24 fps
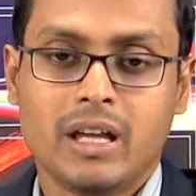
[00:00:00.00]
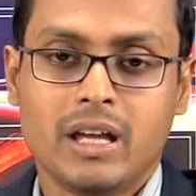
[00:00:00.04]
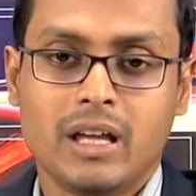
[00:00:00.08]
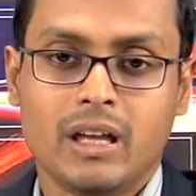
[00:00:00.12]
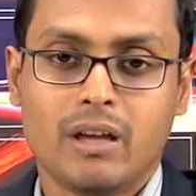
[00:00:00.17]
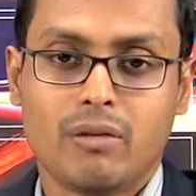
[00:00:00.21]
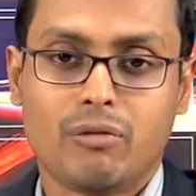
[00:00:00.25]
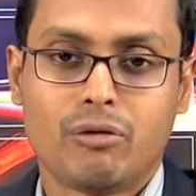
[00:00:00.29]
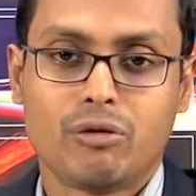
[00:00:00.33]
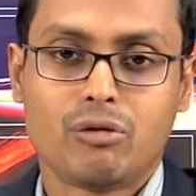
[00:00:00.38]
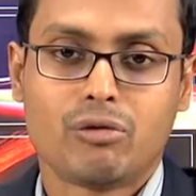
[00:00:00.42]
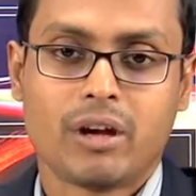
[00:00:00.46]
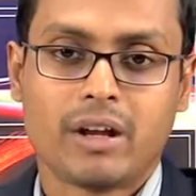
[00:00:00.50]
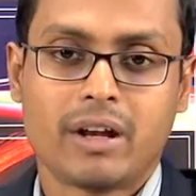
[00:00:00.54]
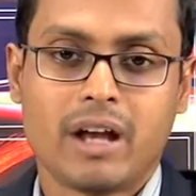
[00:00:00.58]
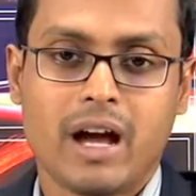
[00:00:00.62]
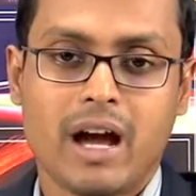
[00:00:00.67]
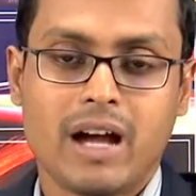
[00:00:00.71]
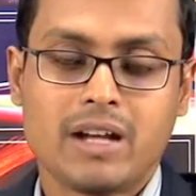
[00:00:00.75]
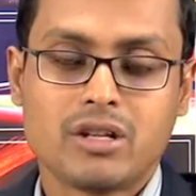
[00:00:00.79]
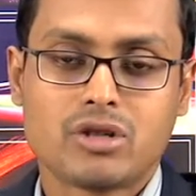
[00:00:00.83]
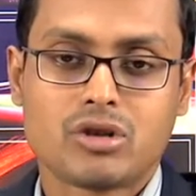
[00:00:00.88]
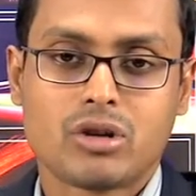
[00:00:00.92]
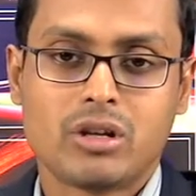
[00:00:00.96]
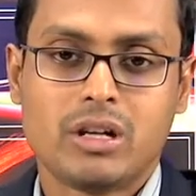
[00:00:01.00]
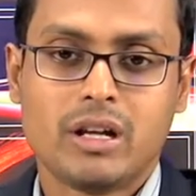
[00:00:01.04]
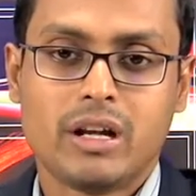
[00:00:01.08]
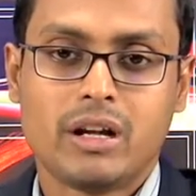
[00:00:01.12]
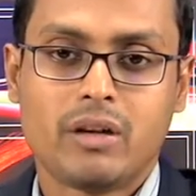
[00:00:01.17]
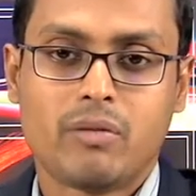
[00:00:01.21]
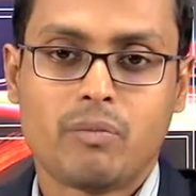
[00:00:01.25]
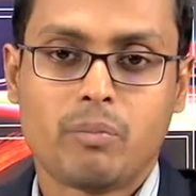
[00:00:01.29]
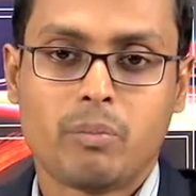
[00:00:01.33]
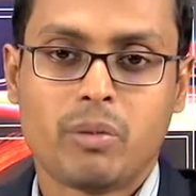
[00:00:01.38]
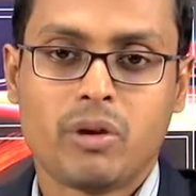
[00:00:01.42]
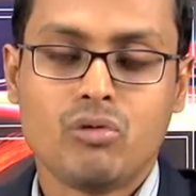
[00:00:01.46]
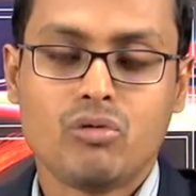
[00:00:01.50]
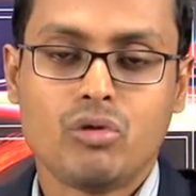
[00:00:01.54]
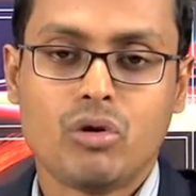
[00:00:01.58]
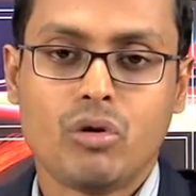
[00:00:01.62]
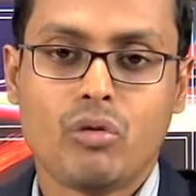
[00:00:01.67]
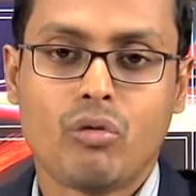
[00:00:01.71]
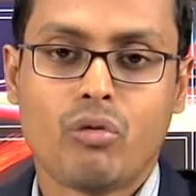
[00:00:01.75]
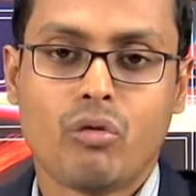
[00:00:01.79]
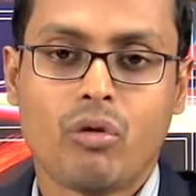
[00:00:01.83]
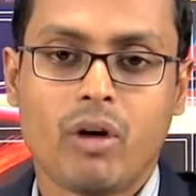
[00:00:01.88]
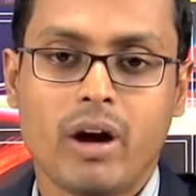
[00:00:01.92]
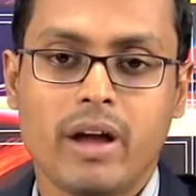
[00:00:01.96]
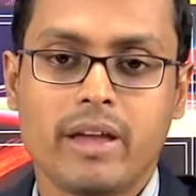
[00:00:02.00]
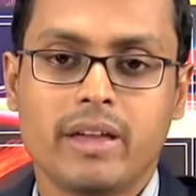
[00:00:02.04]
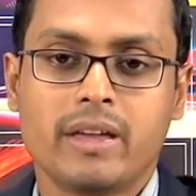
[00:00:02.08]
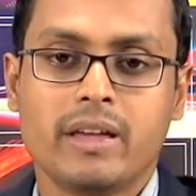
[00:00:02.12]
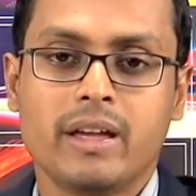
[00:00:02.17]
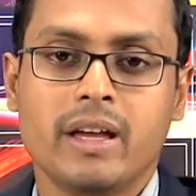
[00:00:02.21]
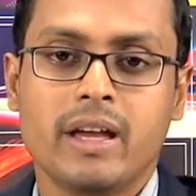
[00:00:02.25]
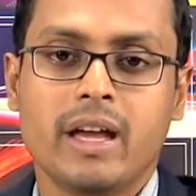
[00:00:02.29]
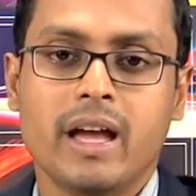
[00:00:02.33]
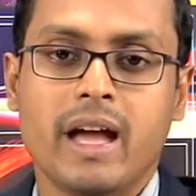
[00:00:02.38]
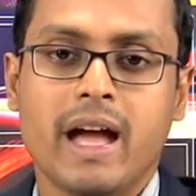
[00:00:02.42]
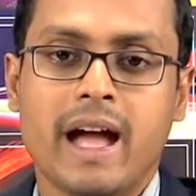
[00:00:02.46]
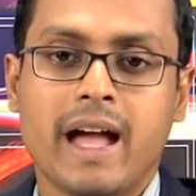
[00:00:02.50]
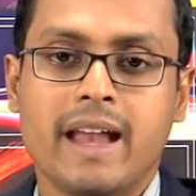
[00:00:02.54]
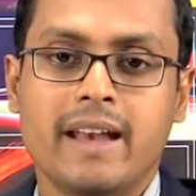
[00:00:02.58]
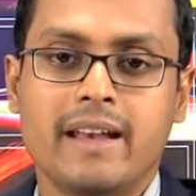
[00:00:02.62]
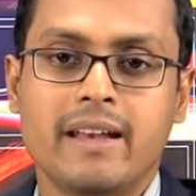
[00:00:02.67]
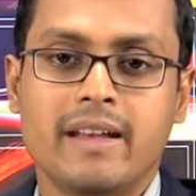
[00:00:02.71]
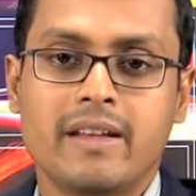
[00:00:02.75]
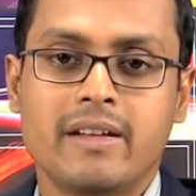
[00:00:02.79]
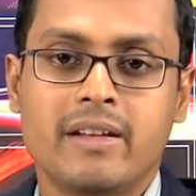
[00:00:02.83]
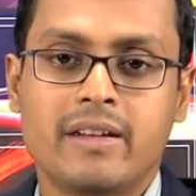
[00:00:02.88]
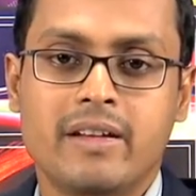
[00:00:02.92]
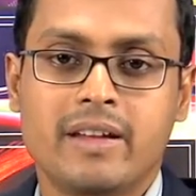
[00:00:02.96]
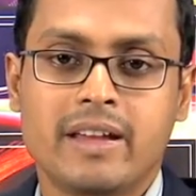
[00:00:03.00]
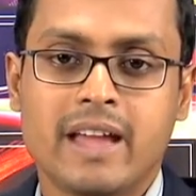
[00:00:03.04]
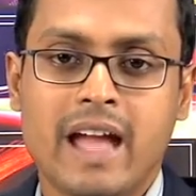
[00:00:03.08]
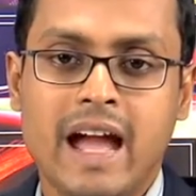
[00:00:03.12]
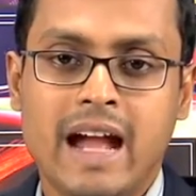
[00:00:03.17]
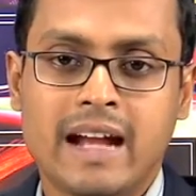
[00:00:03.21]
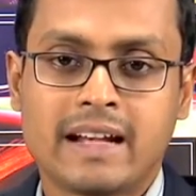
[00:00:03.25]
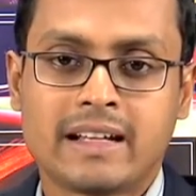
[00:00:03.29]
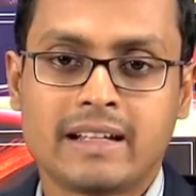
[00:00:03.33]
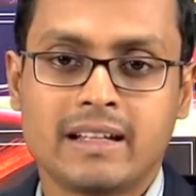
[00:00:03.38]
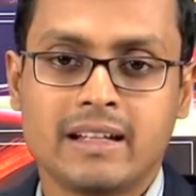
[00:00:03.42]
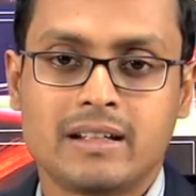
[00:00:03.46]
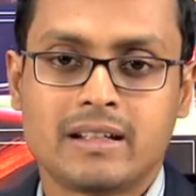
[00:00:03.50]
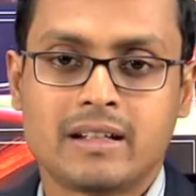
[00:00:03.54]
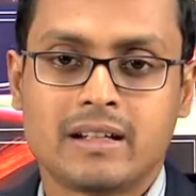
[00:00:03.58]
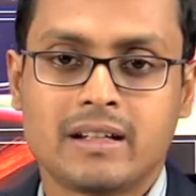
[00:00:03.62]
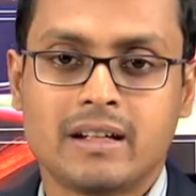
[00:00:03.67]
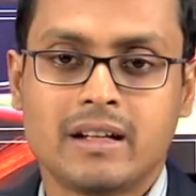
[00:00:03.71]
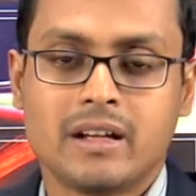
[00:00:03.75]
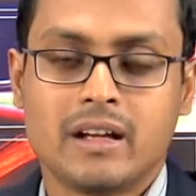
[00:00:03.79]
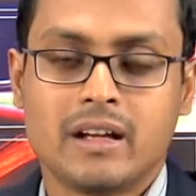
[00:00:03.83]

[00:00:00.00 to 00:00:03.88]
If you can isolate, purify and react it